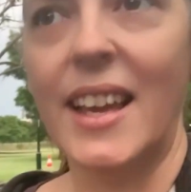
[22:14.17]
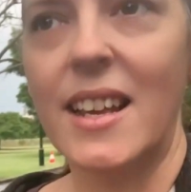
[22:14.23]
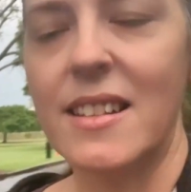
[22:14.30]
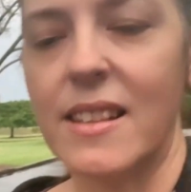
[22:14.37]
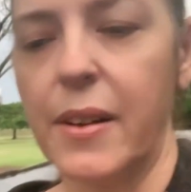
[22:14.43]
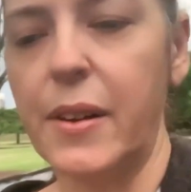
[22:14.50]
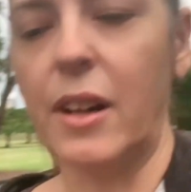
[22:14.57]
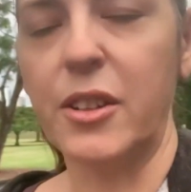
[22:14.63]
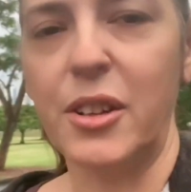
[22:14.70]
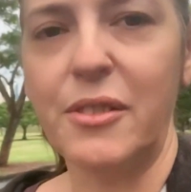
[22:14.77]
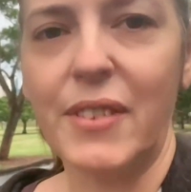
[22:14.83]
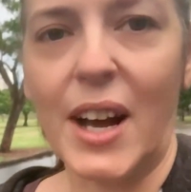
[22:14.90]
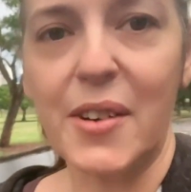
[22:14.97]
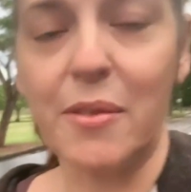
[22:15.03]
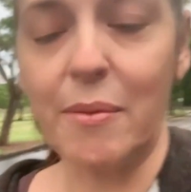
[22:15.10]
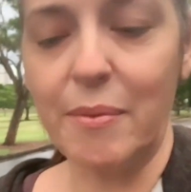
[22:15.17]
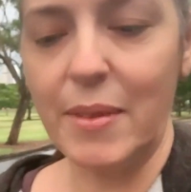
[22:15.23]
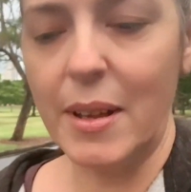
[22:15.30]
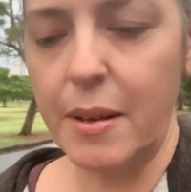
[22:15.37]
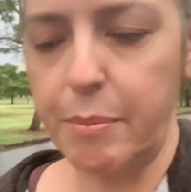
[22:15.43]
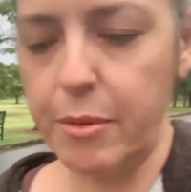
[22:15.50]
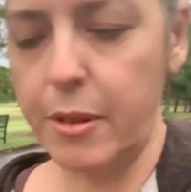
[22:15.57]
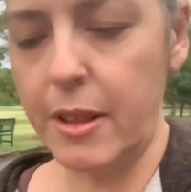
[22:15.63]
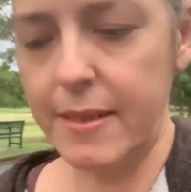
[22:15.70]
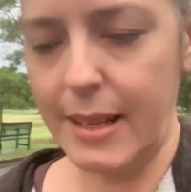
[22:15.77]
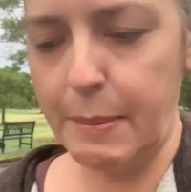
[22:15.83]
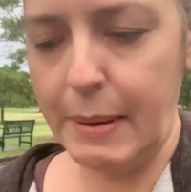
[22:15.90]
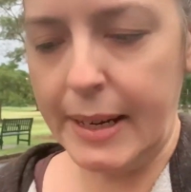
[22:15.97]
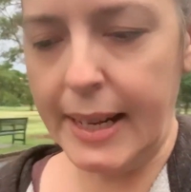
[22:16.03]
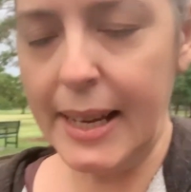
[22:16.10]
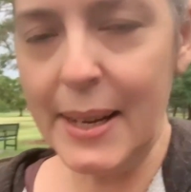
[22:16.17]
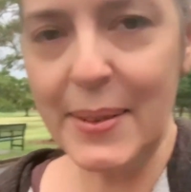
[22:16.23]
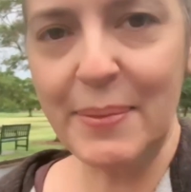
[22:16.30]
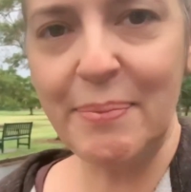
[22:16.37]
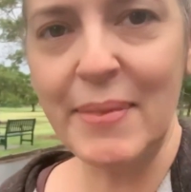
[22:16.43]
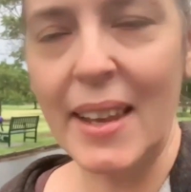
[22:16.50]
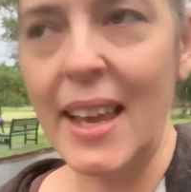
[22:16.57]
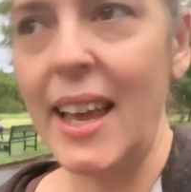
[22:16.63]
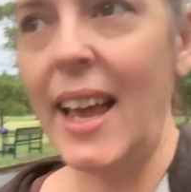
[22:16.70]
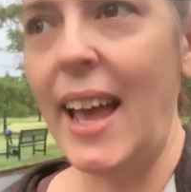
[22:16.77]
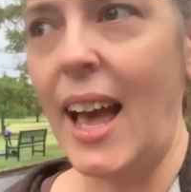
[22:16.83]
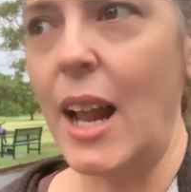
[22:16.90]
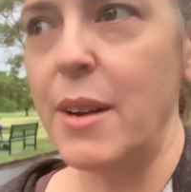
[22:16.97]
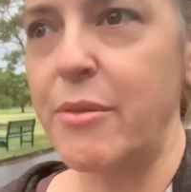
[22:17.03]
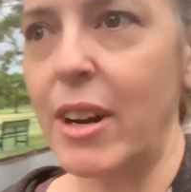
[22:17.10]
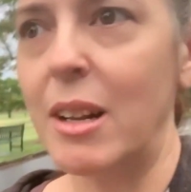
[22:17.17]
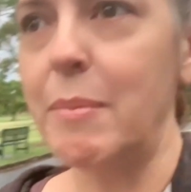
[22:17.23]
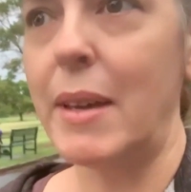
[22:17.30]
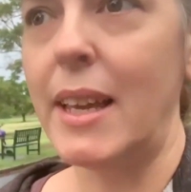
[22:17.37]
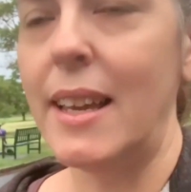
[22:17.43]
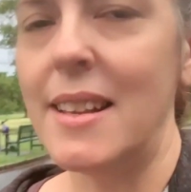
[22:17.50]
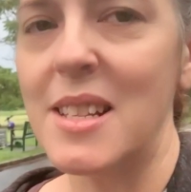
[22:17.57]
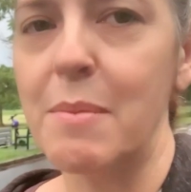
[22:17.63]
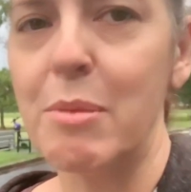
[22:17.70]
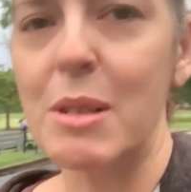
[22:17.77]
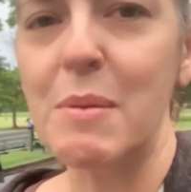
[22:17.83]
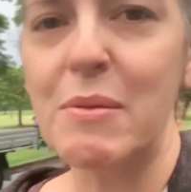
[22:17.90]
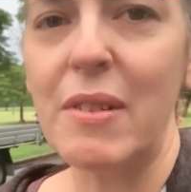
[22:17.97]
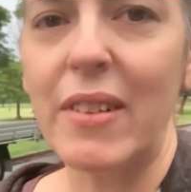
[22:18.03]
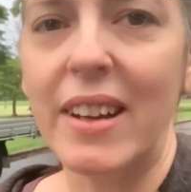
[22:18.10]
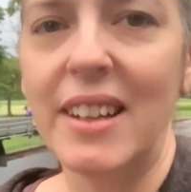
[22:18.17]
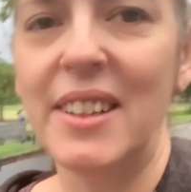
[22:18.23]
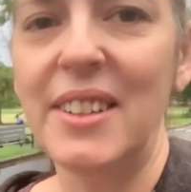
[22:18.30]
So not too far from CBD. And in front of me is the Brisbane River.